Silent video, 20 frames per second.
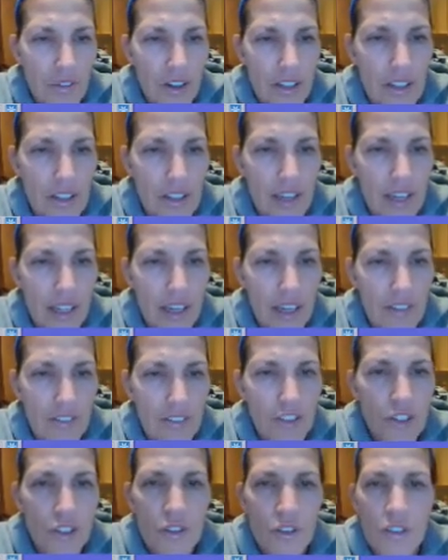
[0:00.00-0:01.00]

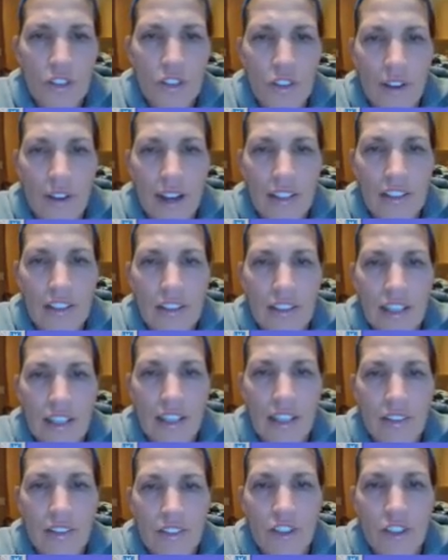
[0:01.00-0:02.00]
negative 2. So x is
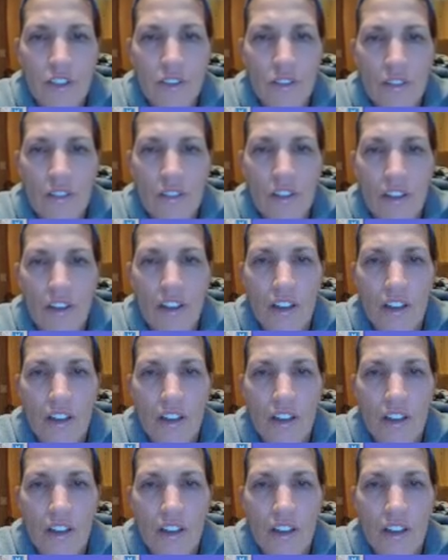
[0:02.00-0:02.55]
negative 2.